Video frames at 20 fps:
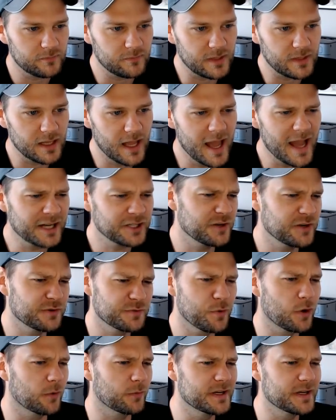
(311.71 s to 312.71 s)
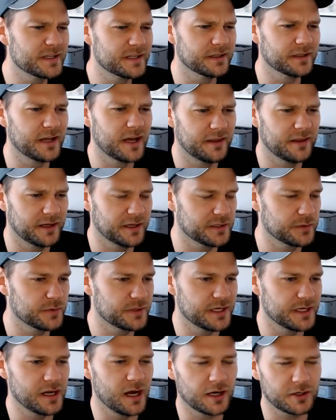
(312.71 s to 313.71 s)
actually, it was more recently, I think, because it was
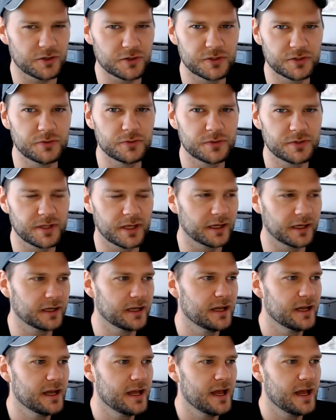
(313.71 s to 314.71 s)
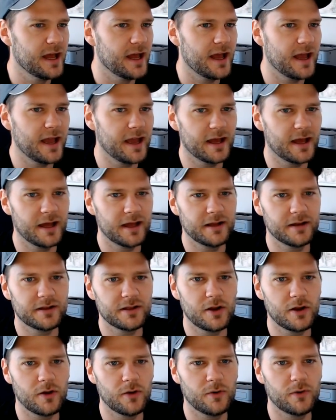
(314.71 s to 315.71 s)
the Dr. Seuss thing. And
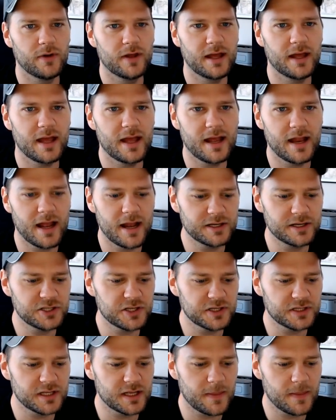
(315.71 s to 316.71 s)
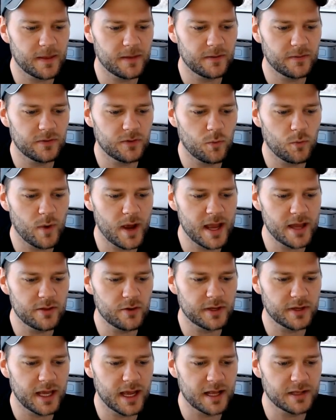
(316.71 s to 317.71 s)
you know, and it's just the way
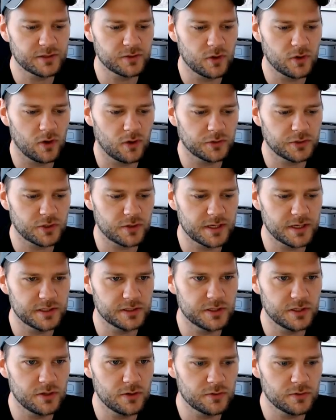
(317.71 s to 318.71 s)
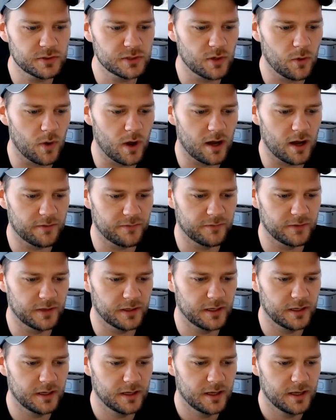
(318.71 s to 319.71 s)
though cancel culture is used so
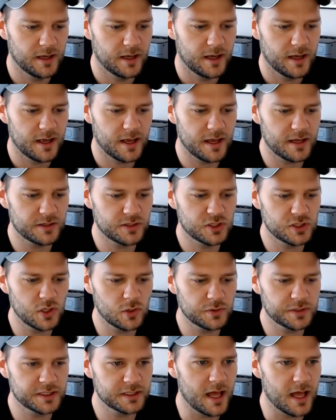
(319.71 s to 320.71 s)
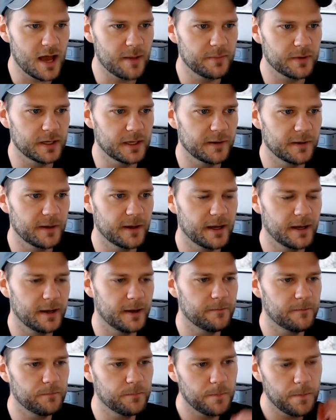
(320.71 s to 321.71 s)
often is so sloppy. Um,